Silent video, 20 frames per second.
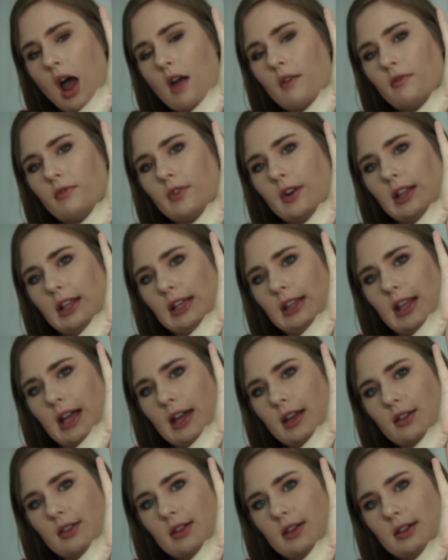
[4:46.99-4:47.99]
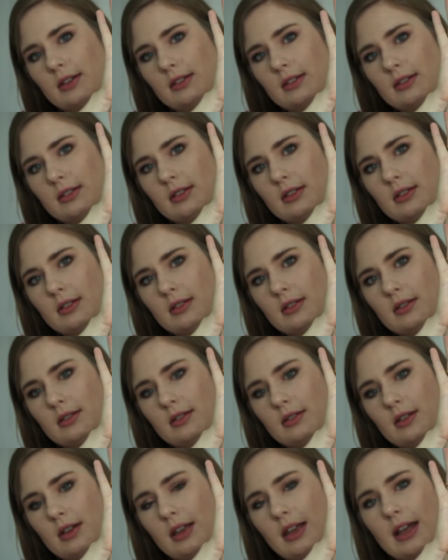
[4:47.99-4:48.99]
I really like this.
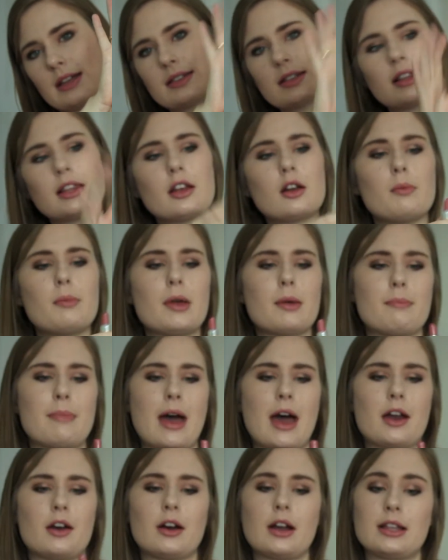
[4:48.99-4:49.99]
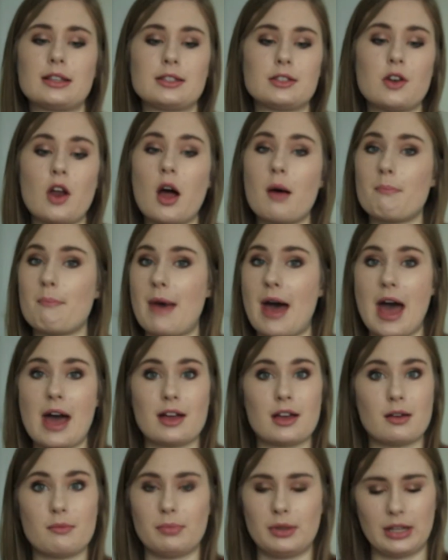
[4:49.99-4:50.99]
Yeah, it's a little bit matter. It's not
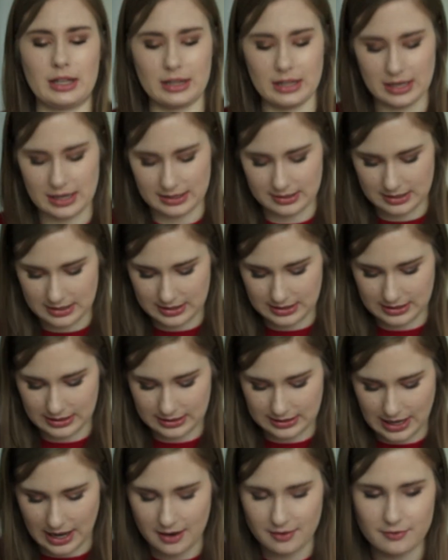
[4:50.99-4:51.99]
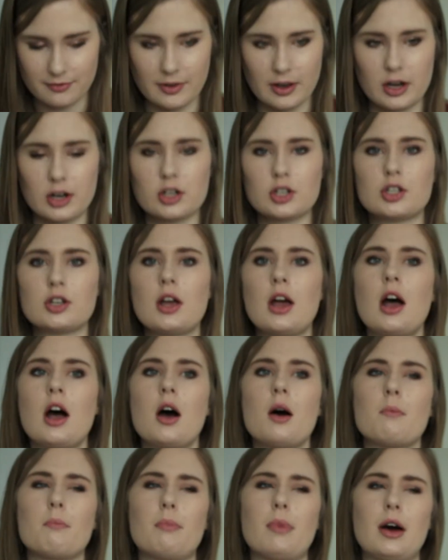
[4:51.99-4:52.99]
matte completely because it is a satin finish,
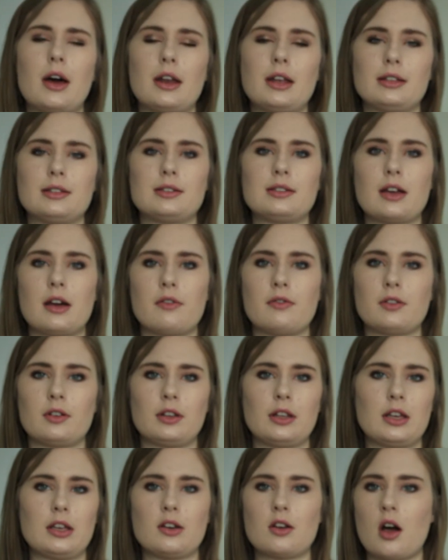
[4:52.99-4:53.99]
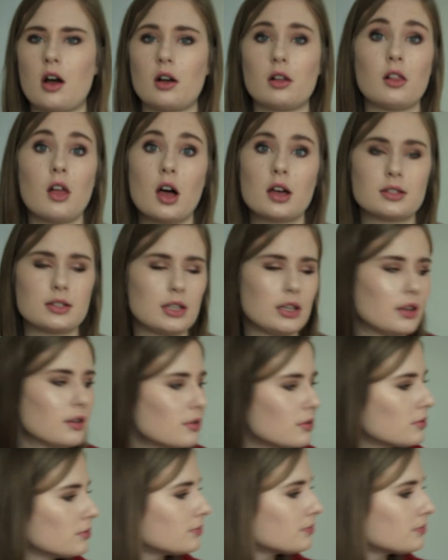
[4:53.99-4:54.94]
but it's definitely not glossy.